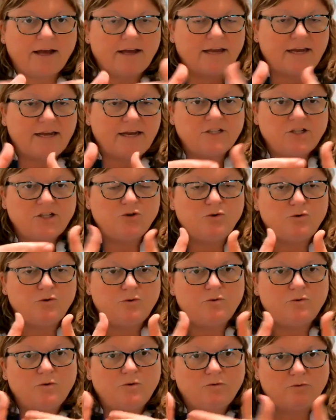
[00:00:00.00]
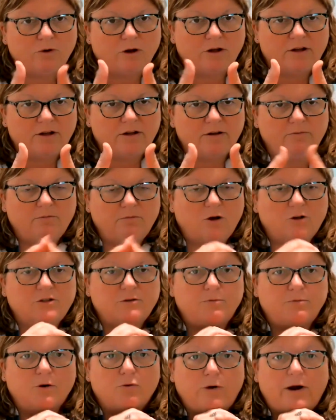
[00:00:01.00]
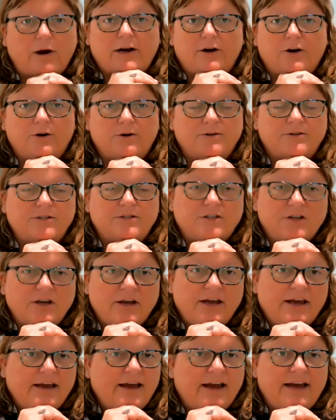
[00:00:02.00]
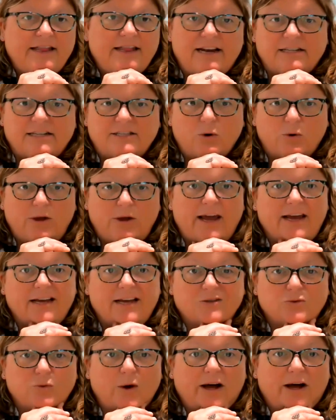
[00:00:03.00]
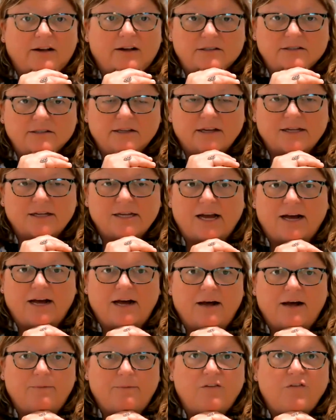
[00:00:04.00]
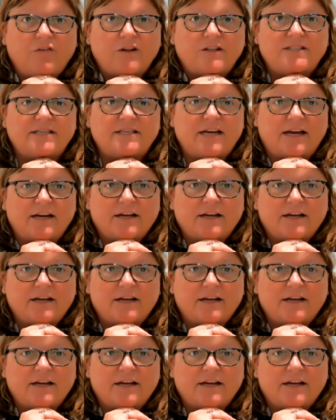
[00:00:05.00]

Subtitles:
into multiple records, and that's okay as well. If it's